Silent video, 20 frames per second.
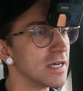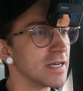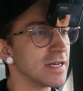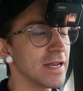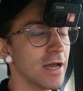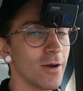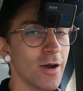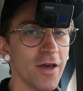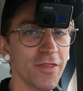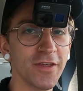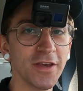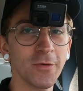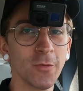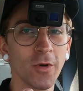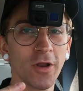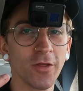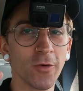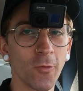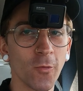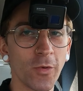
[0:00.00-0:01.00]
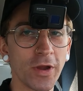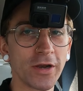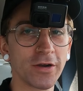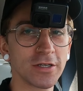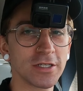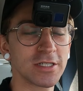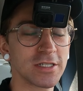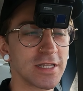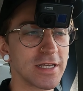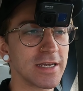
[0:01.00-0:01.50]
Now, I think one of the
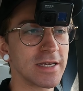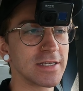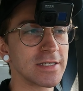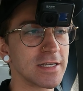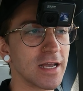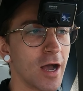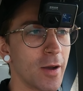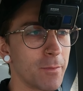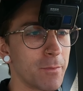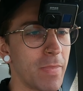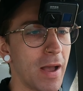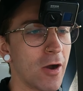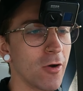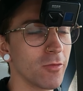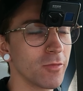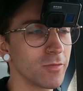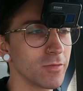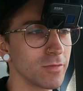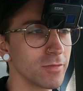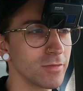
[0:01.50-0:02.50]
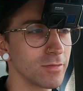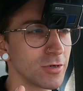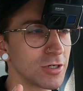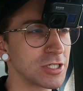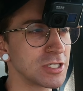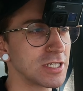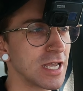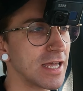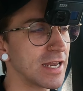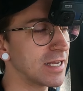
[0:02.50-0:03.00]
weirdest things about
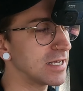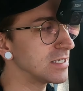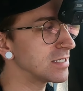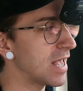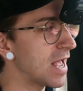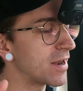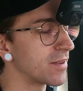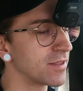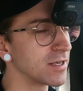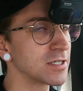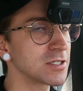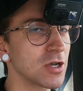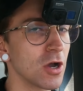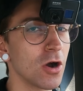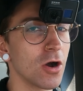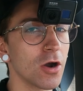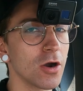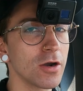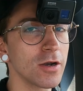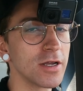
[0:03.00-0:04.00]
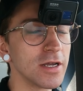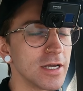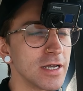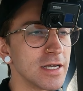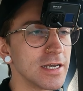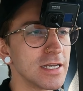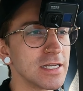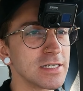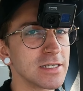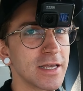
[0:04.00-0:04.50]
Mercedes and this car
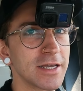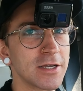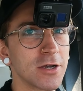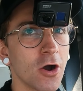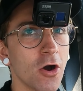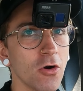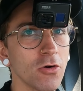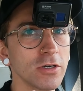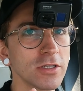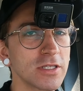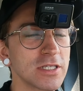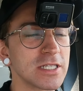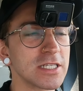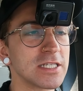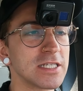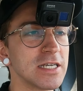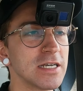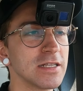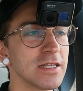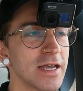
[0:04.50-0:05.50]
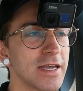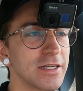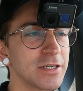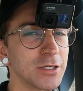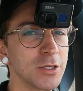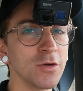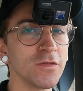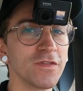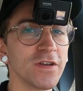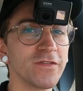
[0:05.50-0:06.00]
is they call it the CLA
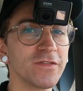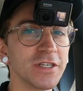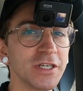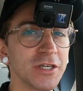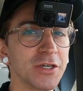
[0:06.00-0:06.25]
250